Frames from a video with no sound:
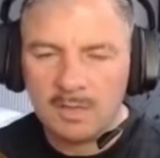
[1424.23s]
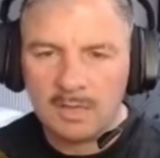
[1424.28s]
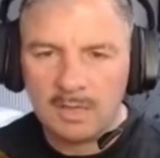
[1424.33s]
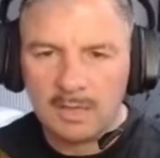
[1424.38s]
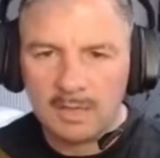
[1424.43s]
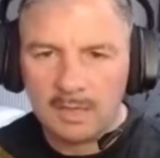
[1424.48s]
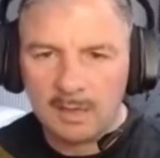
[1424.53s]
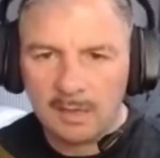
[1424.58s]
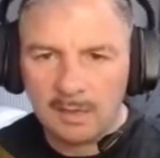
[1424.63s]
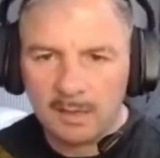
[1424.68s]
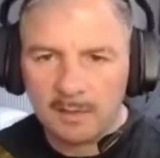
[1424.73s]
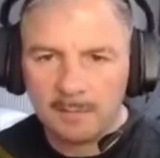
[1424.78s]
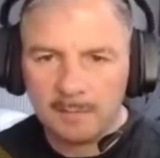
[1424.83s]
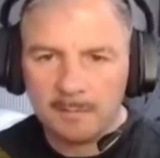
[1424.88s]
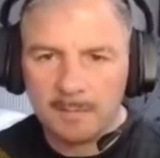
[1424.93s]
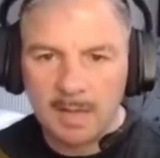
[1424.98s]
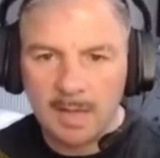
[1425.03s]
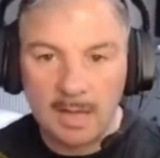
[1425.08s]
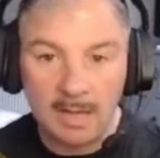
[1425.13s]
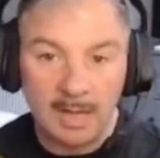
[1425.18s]

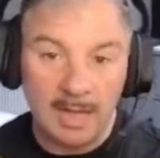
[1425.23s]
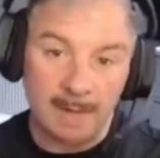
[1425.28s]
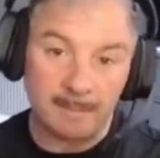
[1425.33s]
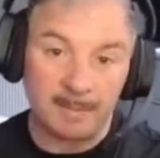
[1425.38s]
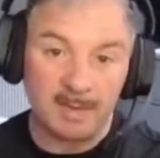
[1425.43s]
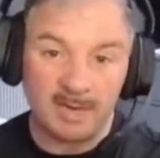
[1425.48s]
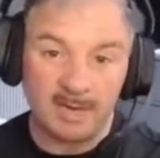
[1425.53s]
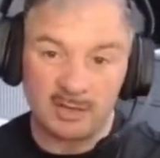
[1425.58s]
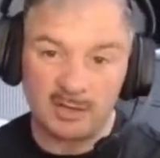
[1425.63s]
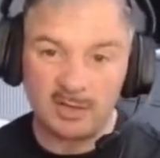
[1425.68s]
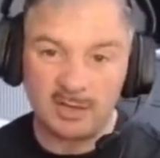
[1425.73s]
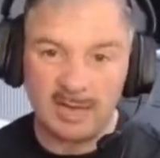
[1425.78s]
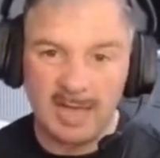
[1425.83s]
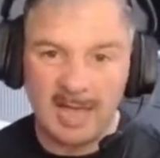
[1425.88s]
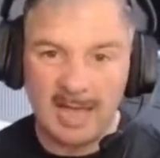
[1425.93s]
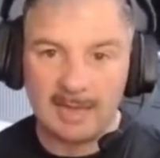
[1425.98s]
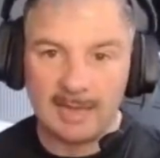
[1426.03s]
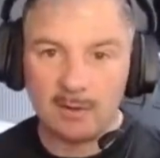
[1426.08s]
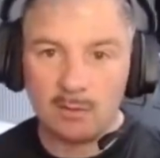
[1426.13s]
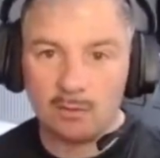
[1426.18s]
ammunition
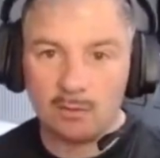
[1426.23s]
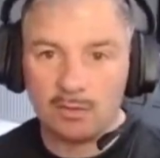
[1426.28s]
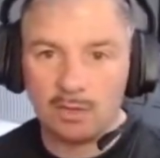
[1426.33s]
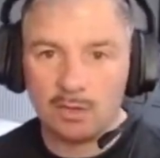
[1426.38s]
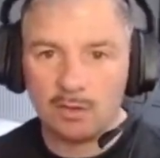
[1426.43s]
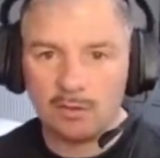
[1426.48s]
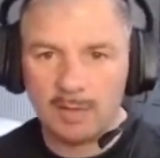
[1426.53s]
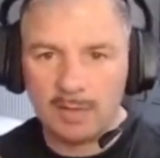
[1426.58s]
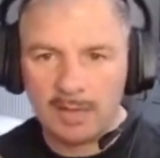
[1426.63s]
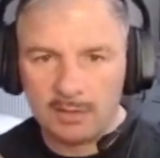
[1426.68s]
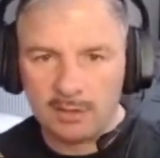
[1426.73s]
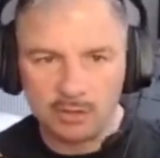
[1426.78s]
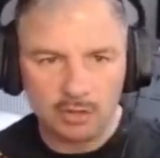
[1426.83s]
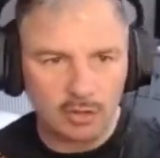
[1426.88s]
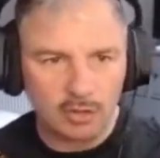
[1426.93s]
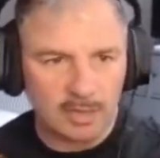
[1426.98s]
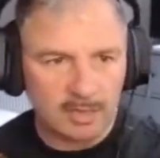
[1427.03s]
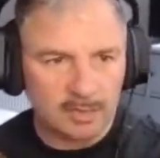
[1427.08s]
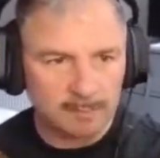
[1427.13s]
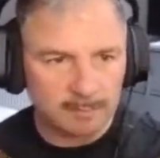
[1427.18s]
and also
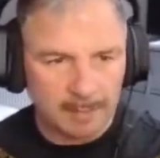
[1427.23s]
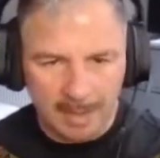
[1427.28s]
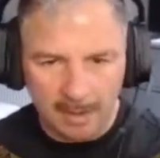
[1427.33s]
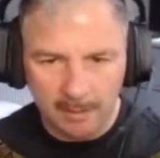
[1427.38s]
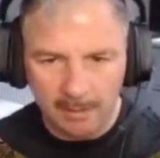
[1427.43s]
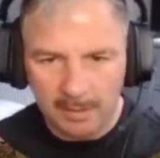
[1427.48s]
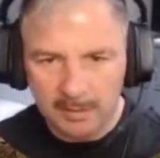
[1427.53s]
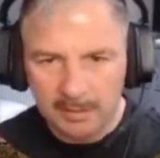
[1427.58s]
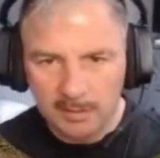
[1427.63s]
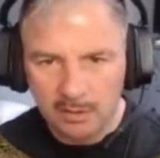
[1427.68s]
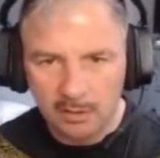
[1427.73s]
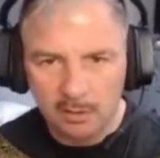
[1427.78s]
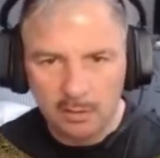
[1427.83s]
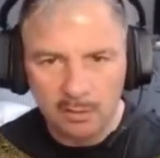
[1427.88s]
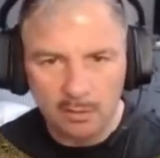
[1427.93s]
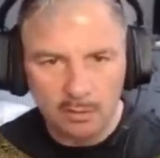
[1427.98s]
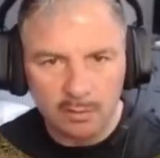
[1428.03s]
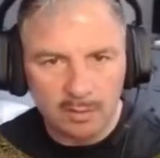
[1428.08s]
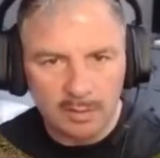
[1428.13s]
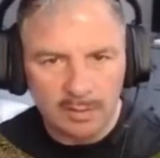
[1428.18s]
shooting power.
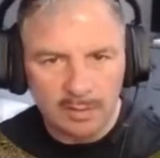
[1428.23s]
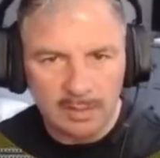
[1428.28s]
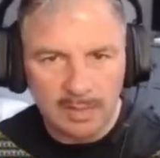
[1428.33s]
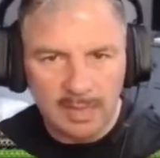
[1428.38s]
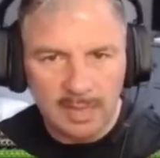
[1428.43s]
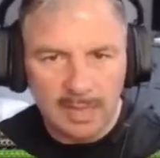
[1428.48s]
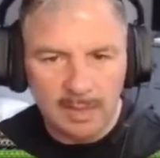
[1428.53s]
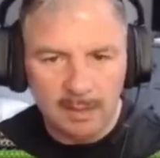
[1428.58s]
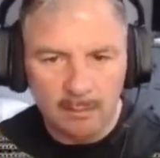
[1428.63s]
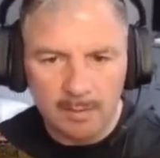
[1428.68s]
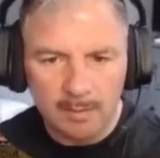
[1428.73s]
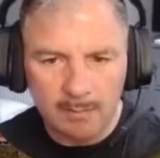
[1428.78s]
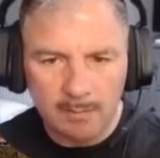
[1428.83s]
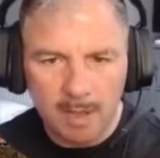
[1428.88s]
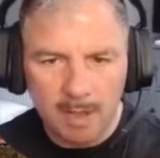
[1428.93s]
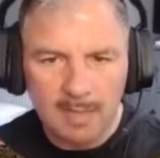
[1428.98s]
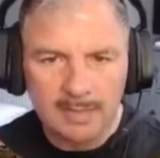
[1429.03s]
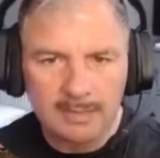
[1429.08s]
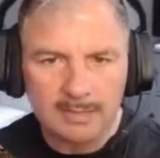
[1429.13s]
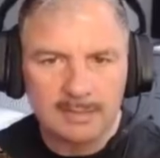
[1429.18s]
So yeah, we
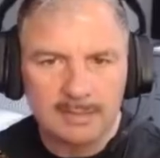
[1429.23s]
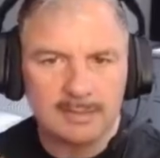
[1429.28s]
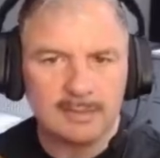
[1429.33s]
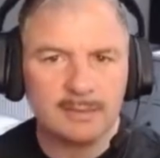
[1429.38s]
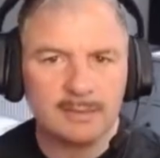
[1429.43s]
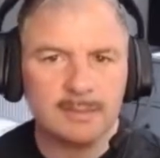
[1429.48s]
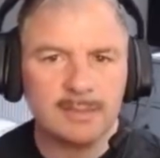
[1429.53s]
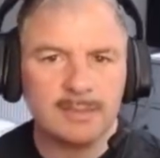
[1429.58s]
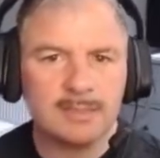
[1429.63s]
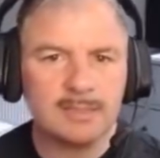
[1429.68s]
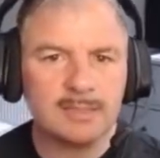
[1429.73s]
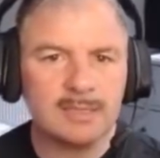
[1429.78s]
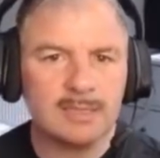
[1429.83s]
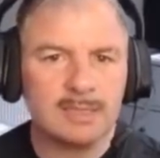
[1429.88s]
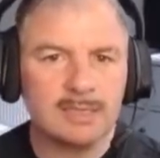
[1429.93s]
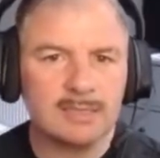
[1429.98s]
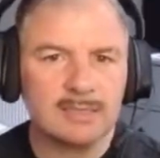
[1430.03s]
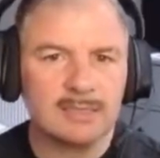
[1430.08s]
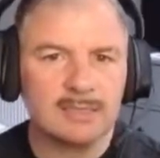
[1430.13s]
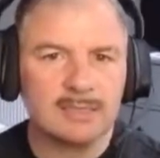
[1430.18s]
might, let me see,
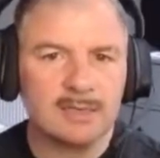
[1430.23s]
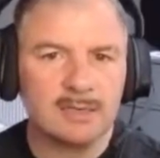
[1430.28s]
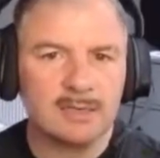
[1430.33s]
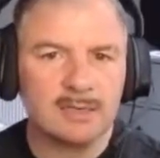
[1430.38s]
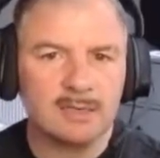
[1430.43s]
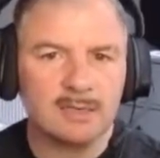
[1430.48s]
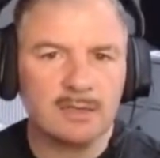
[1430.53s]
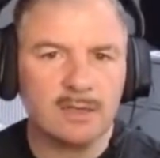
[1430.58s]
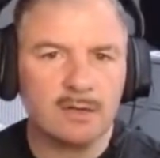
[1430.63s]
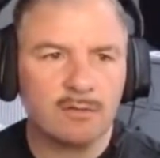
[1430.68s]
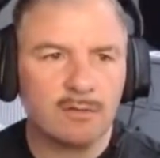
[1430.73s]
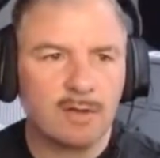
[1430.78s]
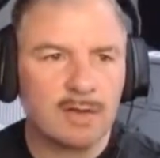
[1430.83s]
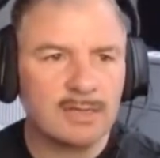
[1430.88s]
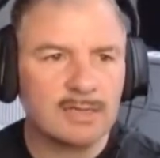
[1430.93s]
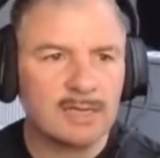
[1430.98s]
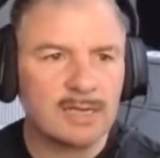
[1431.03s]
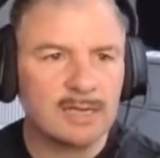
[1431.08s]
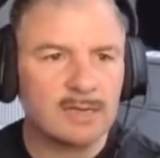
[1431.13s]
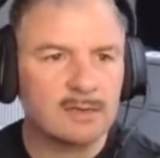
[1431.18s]
is this going to slow
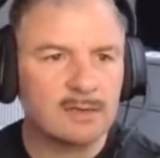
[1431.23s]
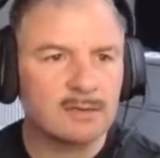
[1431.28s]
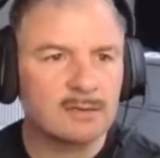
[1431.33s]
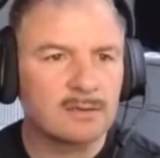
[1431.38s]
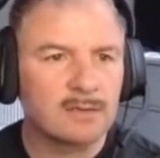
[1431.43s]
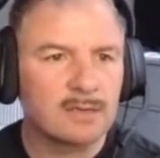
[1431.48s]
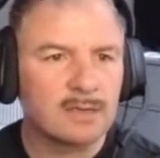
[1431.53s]
right down?